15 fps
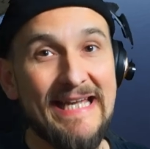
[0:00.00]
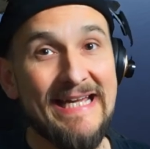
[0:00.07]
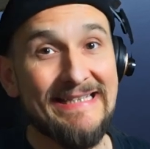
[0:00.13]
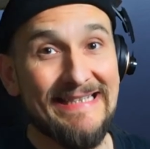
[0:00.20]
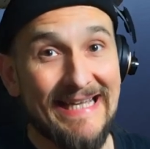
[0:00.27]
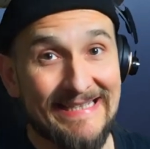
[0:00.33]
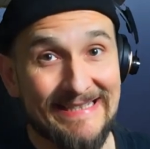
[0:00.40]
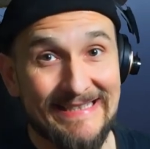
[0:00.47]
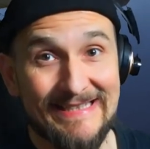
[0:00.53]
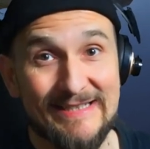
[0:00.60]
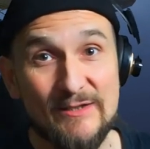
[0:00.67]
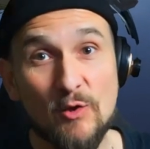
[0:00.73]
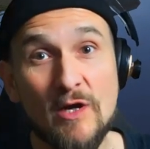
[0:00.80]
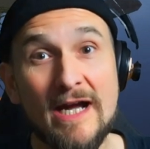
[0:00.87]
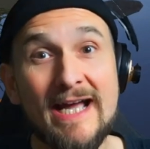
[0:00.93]
Yeah,
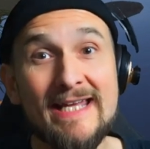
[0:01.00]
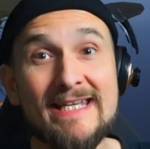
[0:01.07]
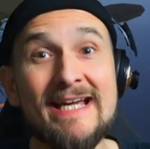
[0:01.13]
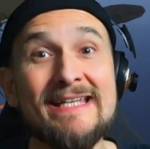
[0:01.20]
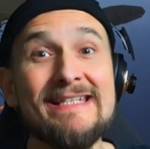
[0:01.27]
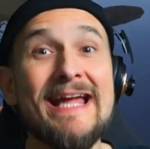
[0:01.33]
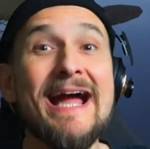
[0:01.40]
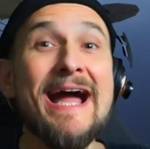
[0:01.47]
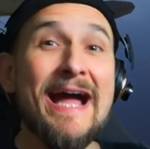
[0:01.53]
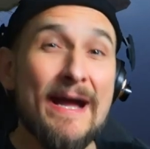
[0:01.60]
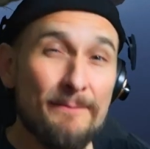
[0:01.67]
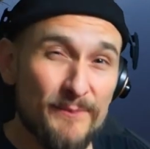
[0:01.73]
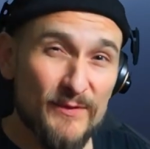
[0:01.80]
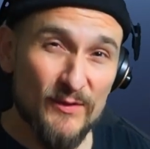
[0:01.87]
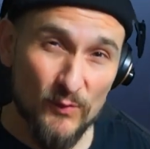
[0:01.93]
this is
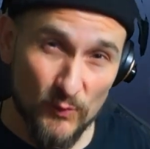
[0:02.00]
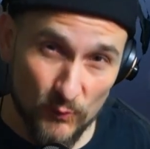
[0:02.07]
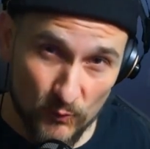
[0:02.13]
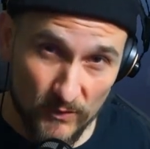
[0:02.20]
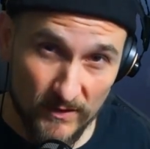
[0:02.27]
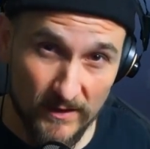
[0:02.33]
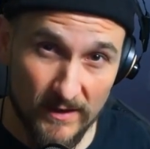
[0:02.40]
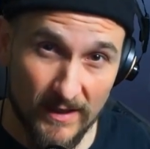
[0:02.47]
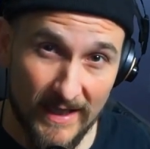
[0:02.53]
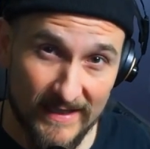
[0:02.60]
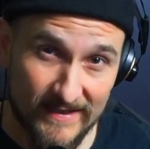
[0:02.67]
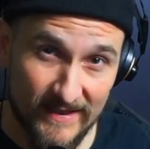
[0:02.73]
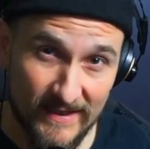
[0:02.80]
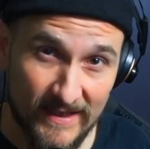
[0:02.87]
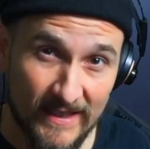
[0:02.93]
definitely one of the
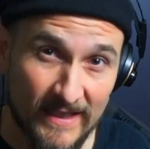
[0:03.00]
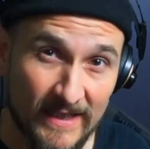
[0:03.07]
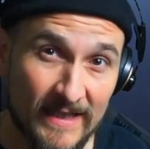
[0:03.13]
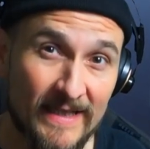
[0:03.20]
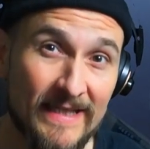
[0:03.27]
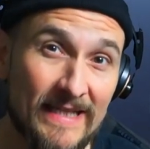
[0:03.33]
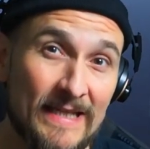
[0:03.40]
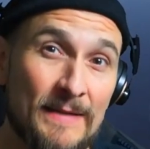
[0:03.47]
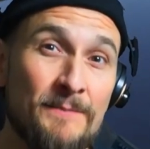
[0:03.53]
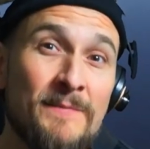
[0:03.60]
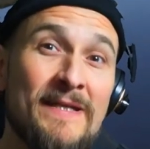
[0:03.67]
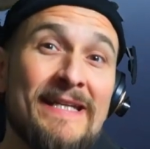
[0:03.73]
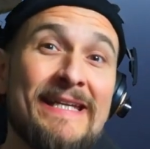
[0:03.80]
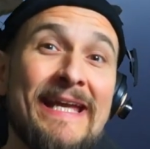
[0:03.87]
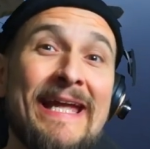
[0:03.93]
absolute classics
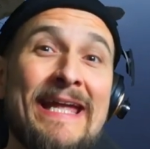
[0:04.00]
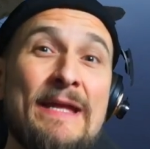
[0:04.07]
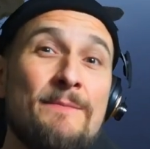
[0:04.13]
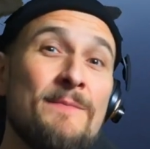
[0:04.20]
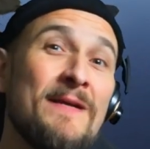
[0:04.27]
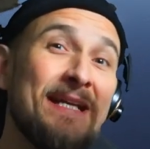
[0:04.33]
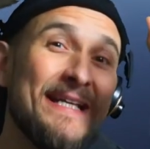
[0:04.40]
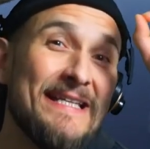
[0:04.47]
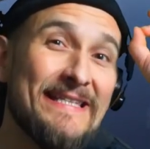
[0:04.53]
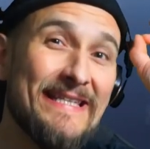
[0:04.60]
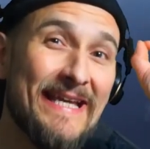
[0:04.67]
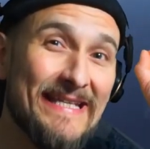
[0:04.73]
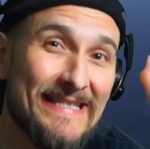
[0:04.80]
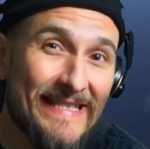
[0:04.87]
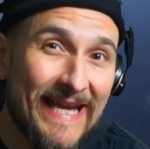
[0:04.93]
in the game.
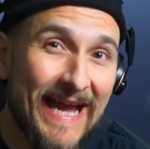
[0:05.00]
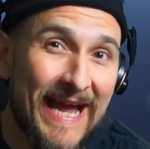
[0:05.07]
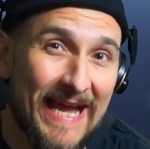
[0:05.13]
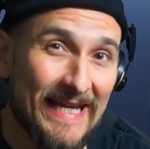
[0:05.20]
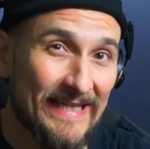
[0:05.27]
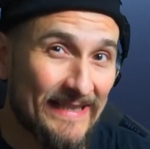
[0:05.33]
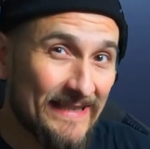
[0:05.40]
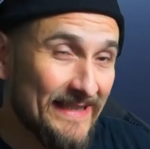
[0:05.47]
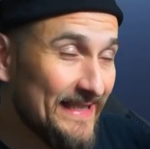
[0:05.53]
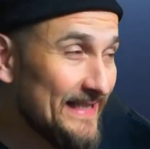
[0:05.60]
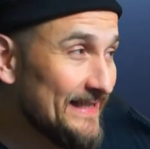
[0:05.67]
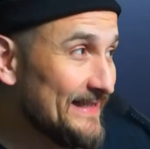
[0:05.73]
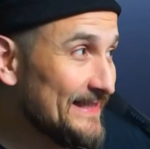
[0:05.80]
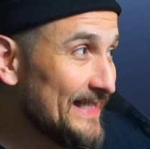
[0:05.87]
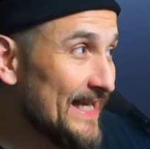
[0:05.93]
For years,
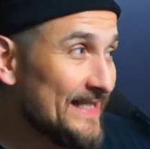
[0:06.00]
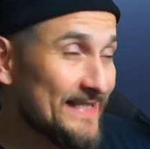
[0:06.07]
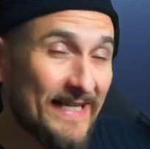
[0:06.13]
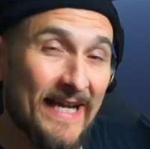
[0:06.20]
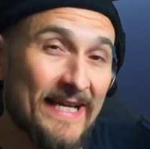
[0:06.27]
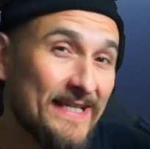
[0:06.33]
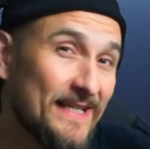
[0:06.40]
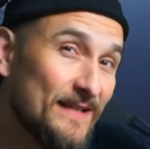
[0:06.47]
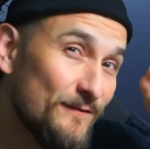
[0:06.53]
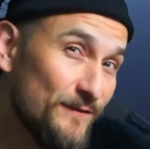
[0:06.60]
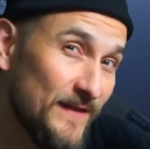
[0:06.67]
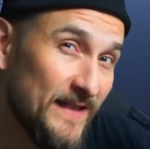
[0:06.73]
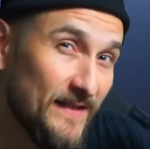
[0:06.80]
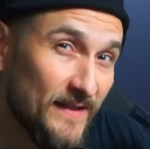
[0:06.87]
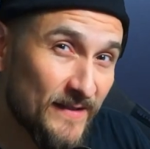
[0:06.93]
this has been one of the most
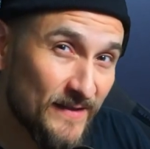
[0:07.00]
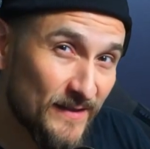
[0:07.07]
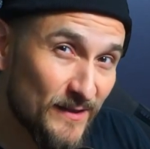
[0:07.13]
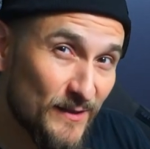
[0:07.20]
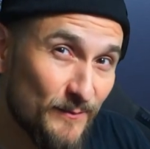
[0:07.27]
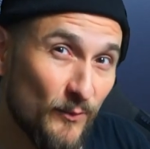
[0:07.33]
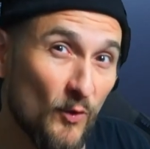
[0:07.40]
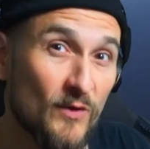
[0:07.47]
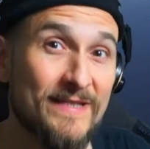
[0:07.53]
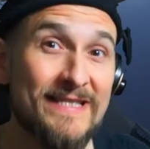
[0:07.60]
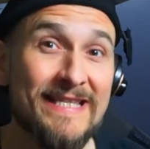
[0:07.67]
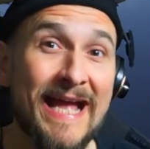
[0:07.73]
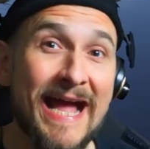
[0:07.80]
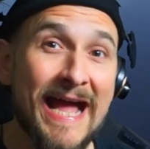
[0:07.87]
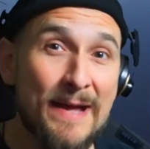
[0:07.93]
important spots from
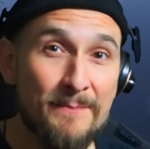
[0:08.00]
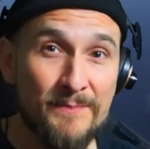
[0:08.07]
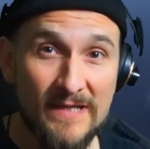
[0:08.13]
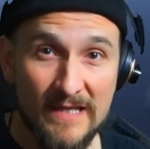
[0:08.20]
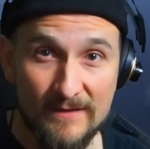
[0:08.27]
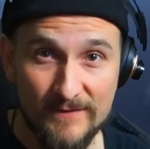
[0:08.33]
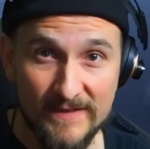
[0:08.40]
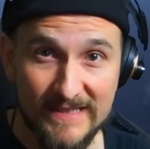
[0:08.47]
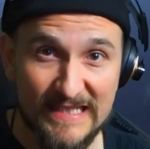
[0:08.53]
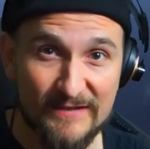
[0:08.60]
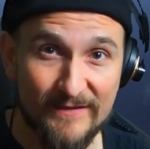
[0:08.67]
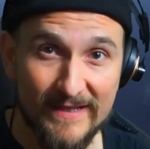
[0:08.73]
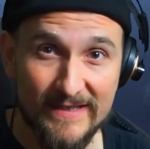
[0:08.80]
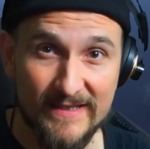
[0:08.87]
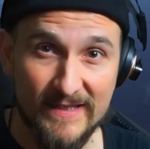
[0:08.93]
level 20
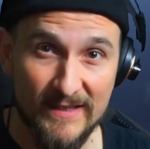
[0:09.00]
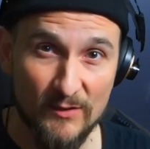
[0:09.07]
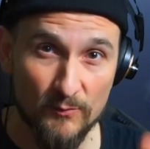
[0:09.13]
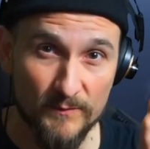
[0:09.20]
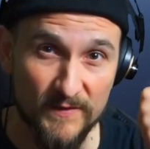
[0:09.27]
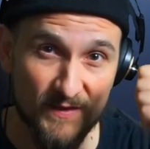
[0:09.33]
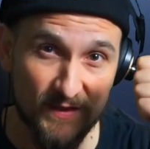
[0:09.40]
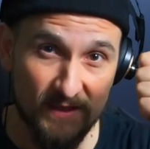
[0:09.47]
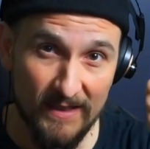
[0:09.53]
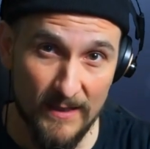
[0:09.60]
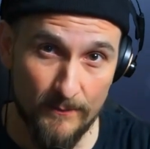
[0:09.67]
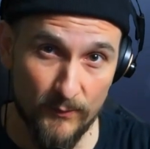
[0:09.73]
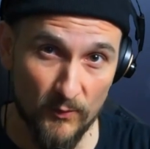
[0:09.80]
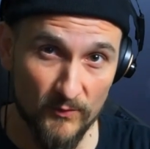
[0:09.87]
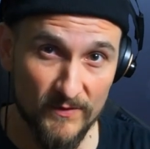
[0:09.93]
onwards to earn
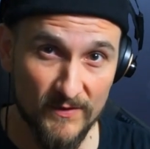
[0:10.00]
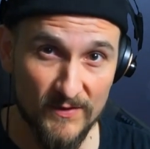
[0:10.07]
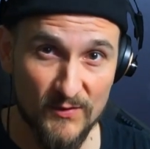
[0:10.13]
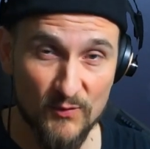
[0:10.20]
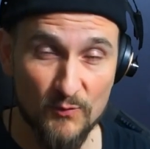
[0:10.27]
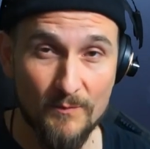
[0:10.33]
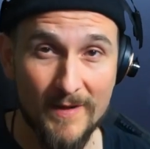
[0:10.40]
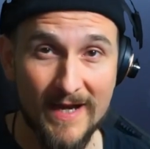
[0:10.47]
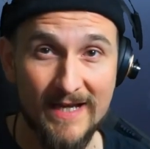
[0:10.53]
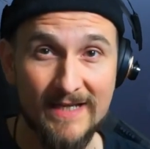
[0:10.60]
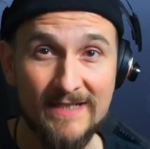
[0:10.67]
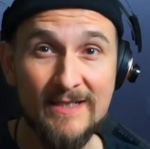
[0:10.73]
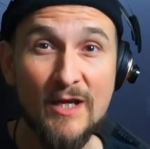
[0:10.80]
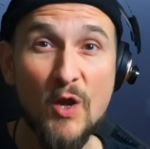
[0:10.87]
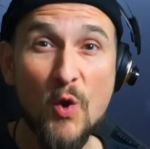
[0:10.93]
skill points,
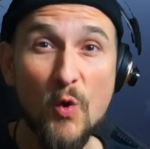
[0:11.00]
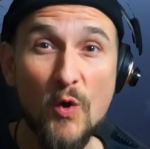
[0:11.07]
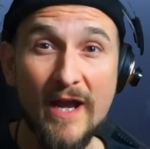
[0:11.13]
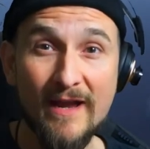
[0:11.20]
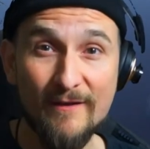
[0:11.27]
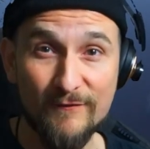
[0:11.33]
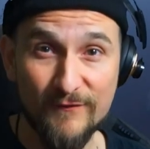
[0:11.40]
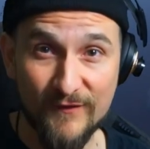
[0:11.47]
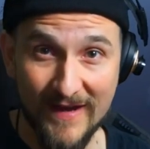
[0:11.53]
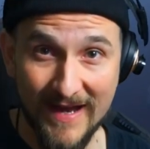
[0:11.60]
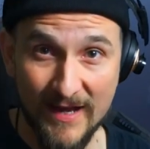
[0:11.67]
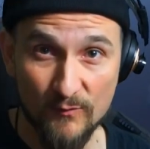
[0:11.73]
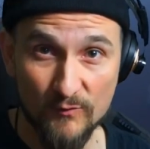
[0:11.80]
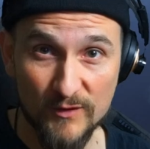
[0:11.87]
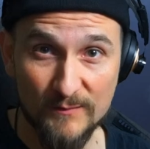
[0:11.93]
gain experience
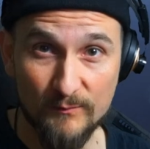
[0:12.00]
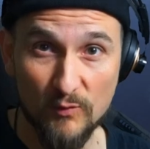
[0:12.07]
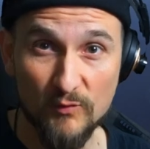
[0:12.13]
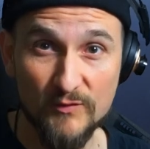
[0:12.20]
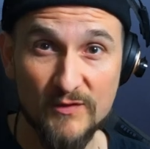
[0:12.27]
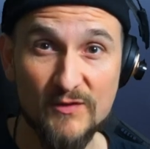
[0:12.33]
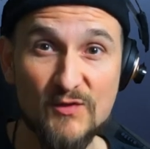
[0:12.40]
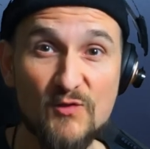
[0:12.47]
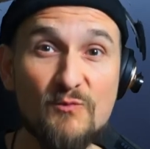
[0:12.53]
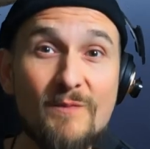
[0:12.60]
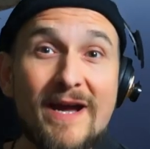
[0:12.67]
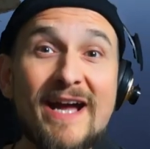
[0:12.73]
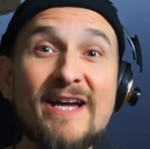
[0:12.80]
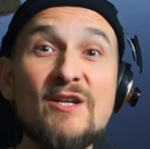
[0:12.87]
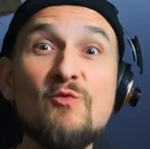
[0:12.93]
points,
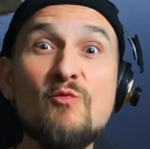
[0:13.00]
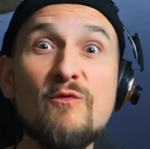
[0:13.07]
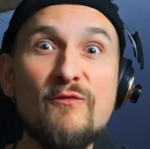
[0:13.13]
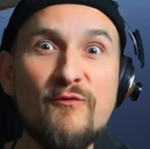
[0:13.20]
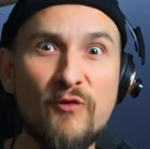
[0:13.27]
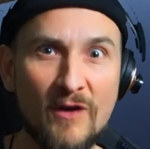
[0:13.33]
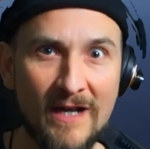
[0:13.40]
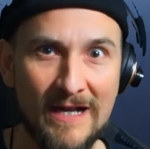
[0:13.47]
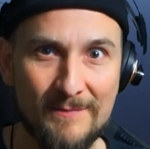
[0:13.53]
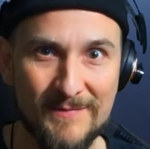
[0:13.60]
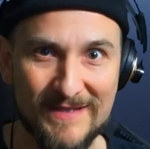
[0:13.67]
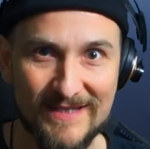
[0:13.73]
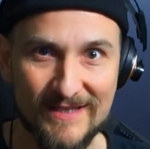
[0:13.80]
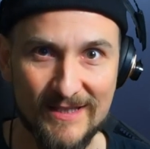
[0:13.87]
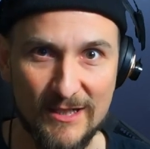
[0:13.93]
and especially to
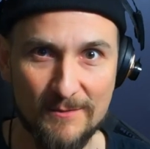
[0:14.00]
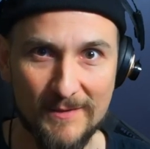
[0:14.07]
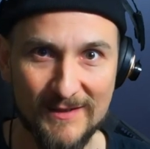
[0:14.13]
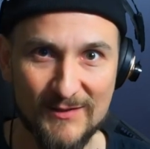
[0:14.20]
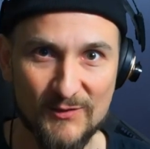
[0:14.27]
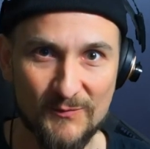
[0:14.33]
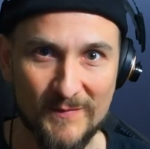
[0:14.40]
make silver.